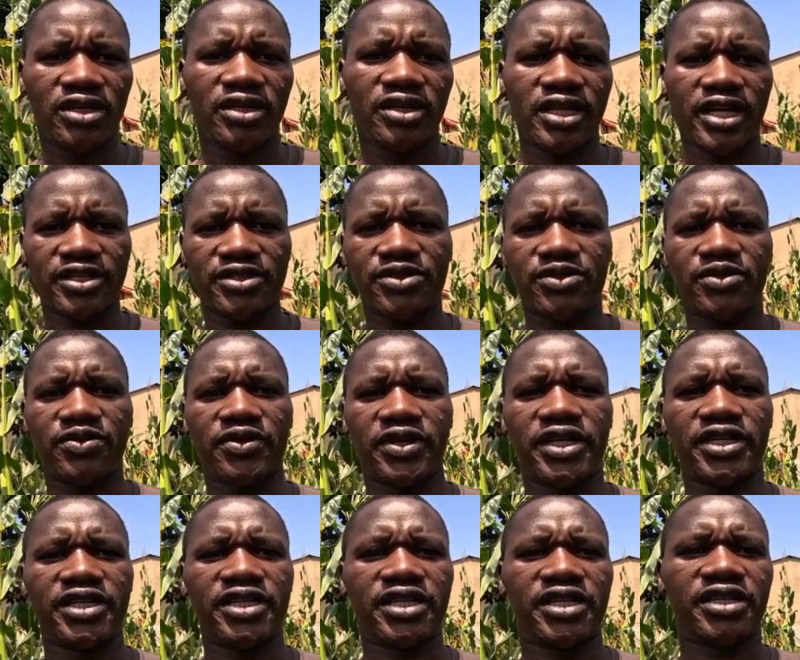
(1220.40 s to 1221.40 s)
that's
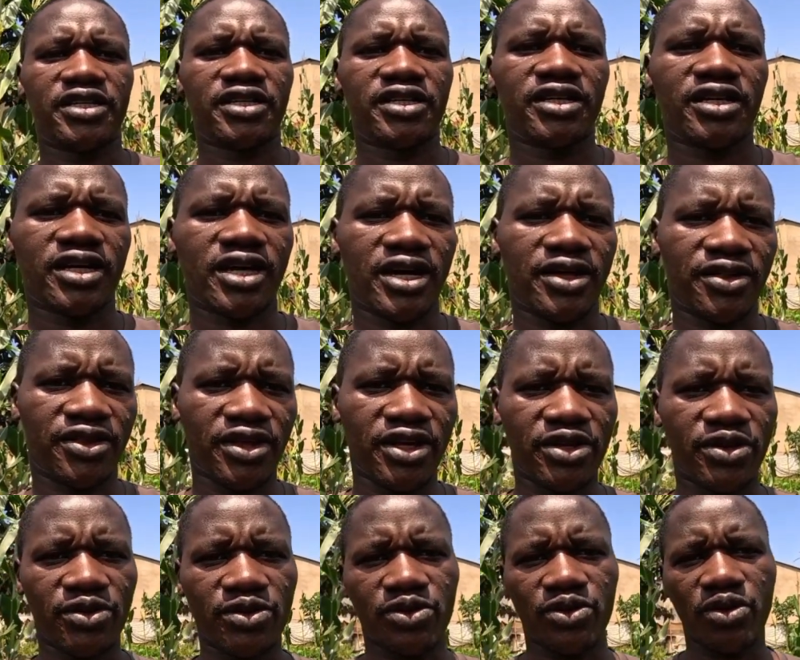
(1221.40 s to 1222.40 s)
great and
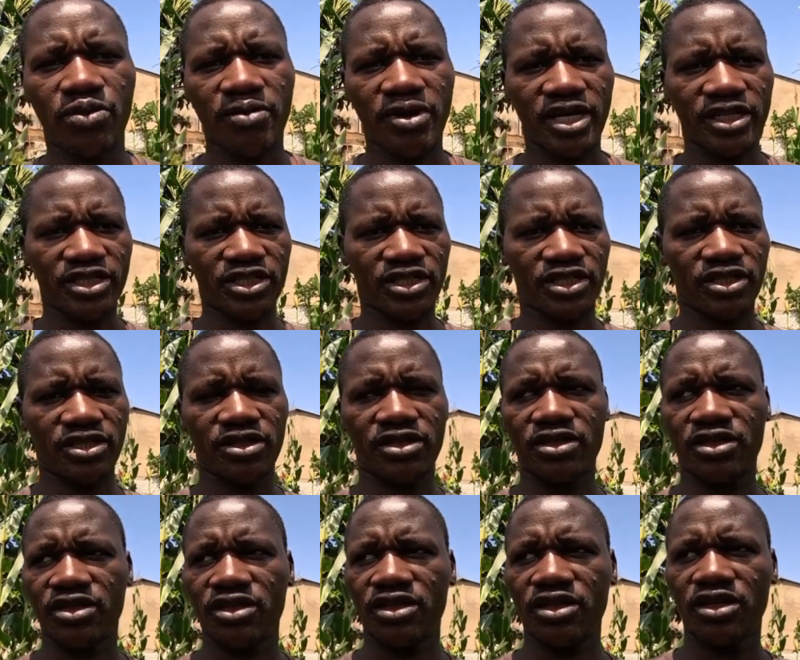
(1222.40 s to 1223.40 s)
thank you so much
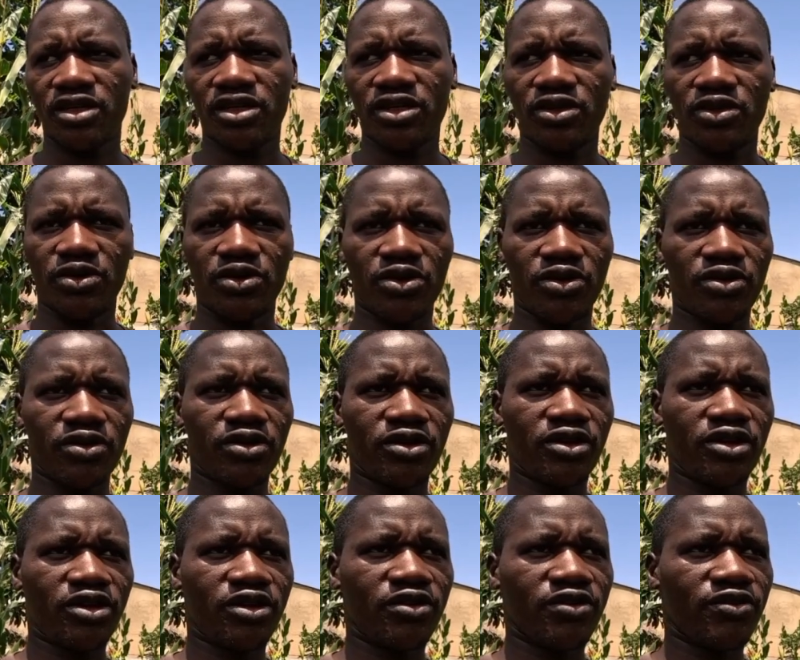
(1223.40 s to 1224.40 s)
you know
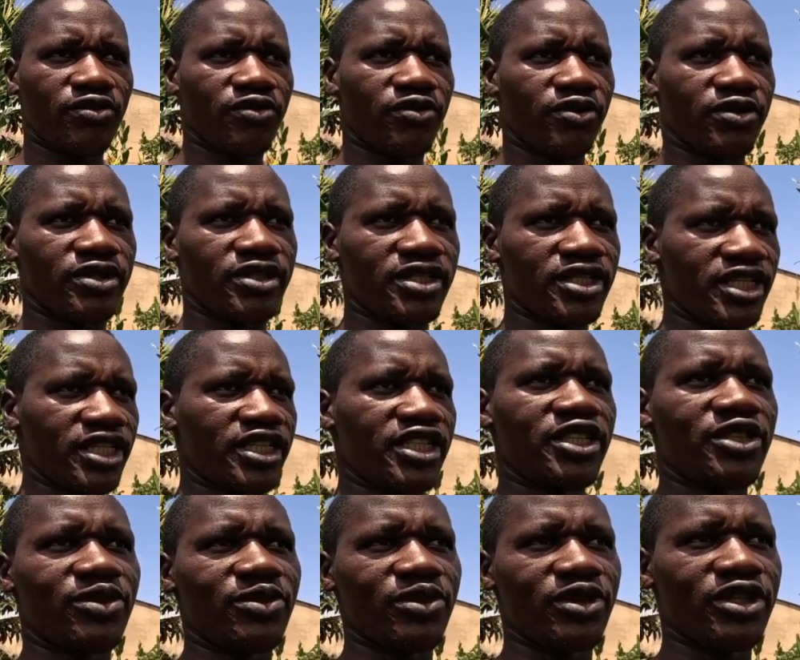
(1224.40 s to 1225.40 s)
for
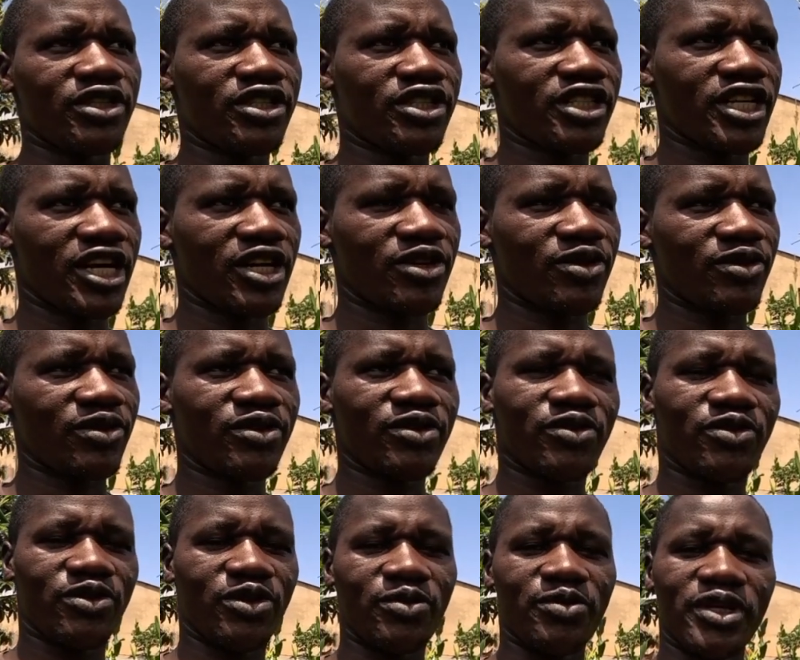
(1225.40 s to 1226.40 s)
sticking to this channel
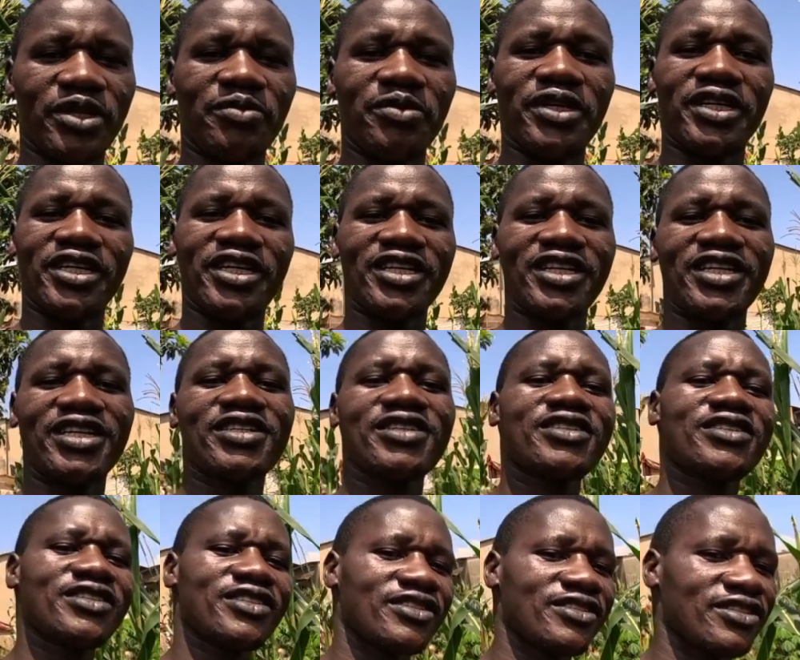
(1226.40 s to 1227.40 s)
from the beginning
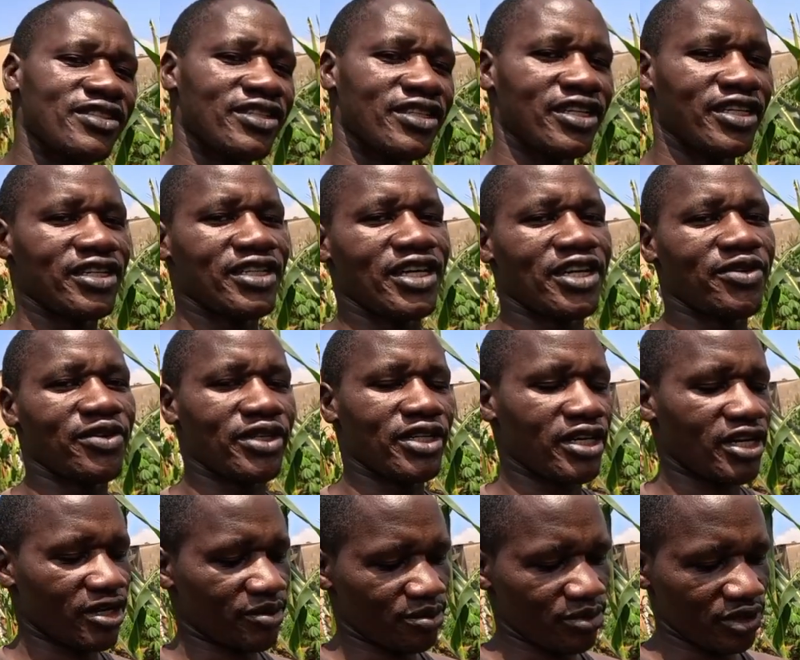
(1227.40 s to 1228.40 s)
till the end i really
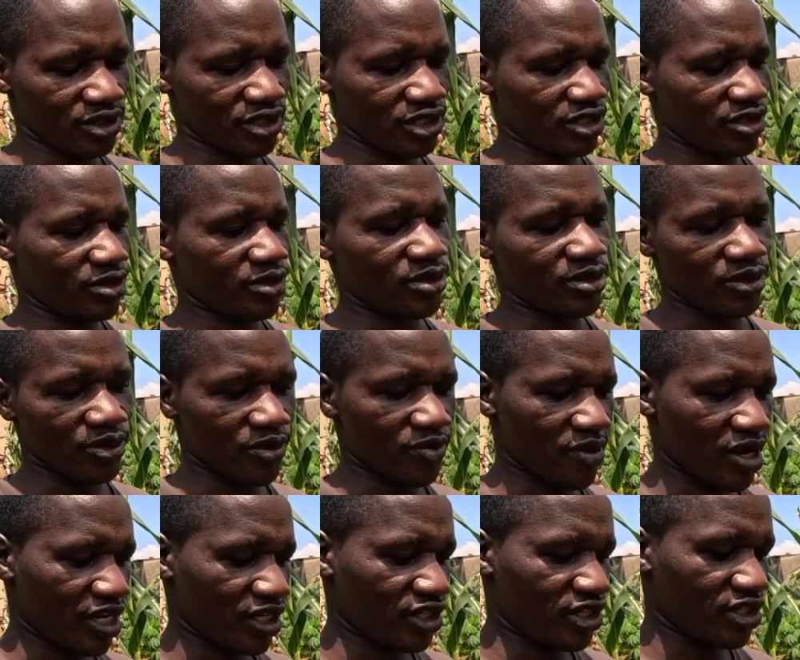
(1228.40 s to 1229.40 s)
appreciate you so
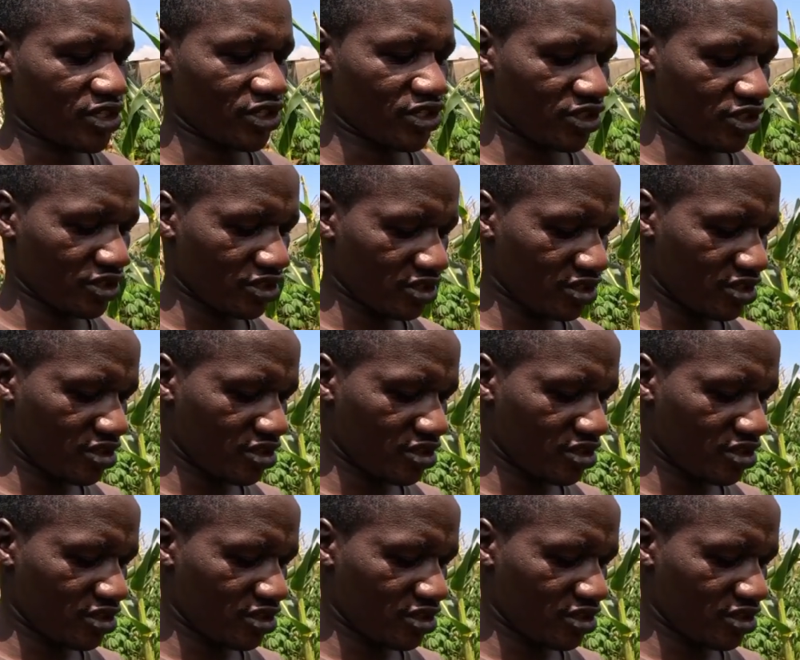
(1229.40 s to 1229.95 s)
much